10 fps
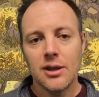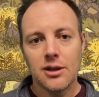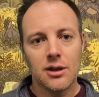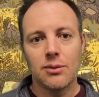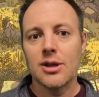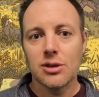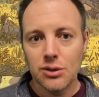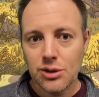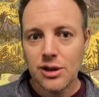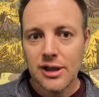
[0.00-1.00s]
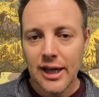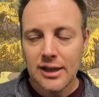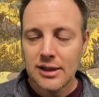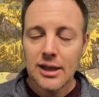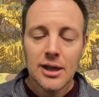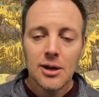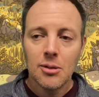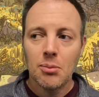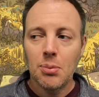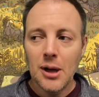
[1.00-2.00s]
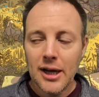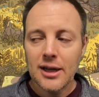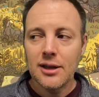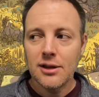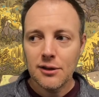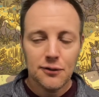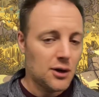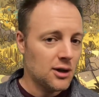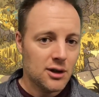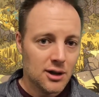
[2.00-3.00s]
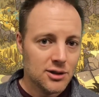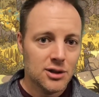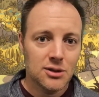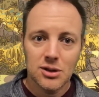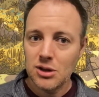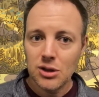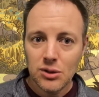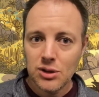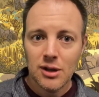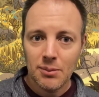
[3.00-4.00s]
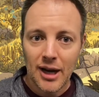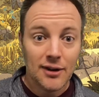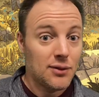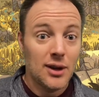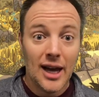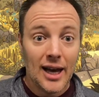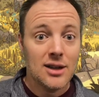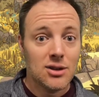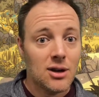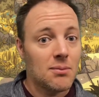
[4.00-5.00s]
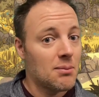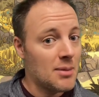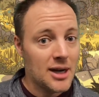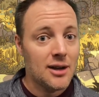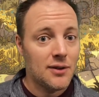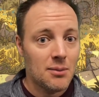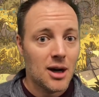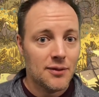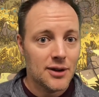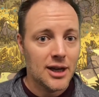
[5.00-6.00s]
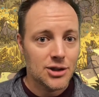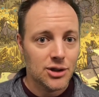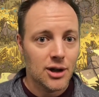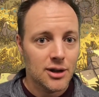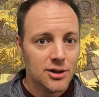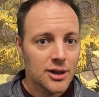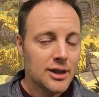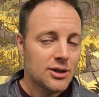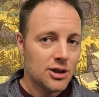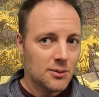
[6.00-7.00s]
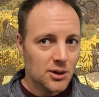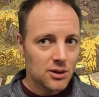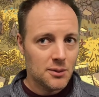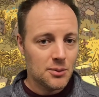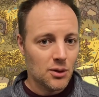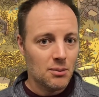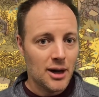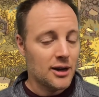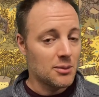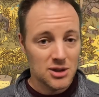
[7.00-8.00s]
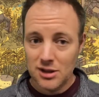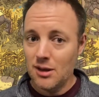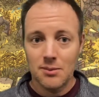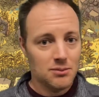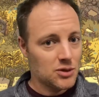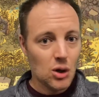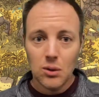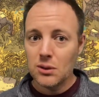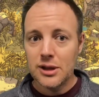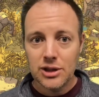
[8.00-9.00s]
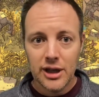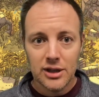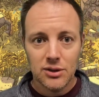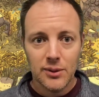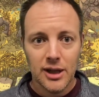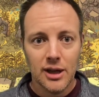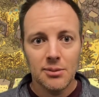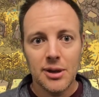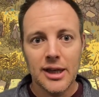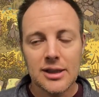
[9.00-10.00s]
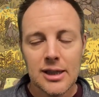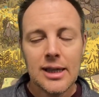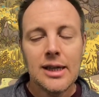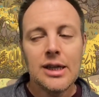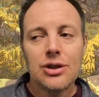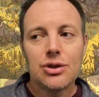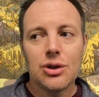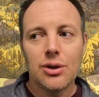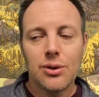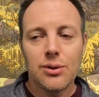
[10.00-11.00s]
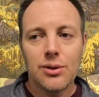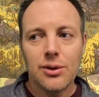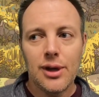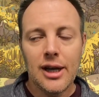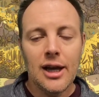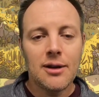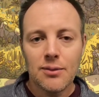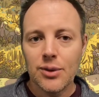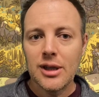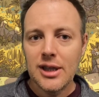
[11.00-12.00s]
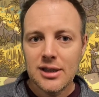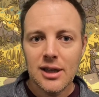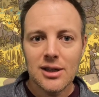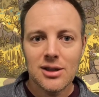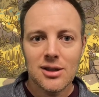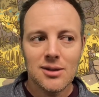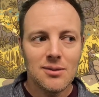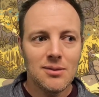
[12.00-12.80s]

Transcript: the resolution decks. But the fog cards are hugely impactful, as are many of the modification cards. Some are a little bit more minor, but some totally change the way that it plays. So it really does,